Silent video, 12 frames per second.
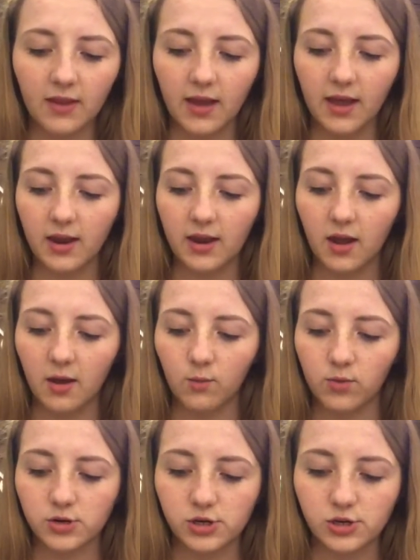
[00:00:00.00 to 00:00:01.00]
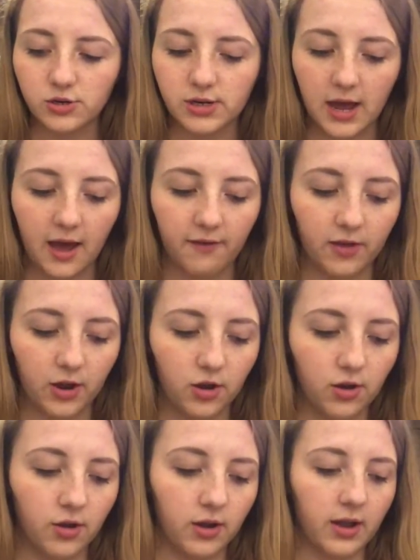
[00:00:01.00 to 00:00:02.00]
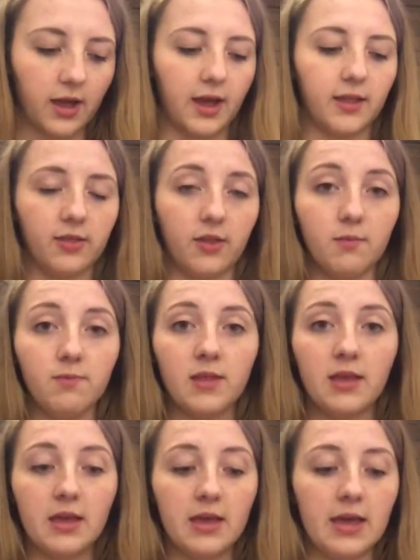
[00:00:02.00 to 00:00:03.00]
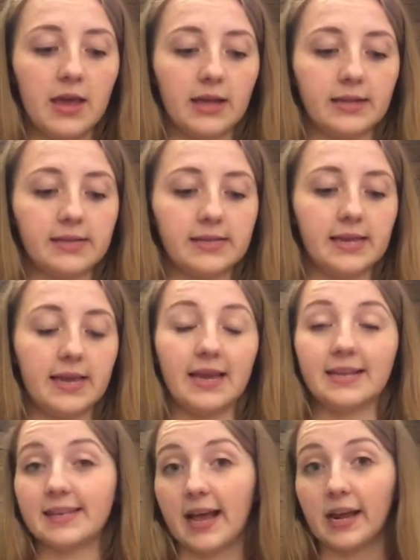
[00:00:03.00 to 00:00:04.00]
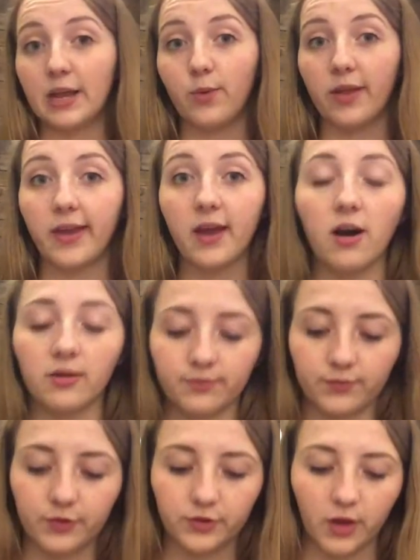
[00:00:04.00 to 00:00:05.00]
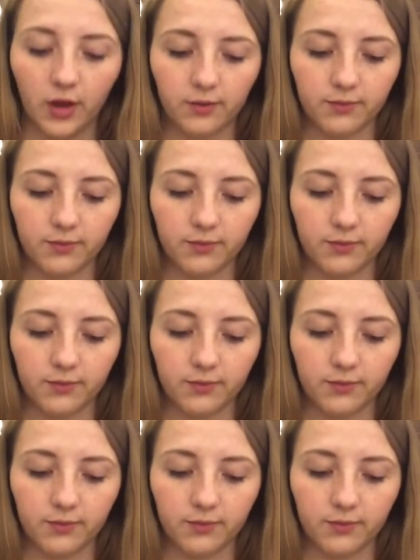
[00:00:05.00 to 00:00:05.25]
and I want you to have a look at them and see exactly where they are. So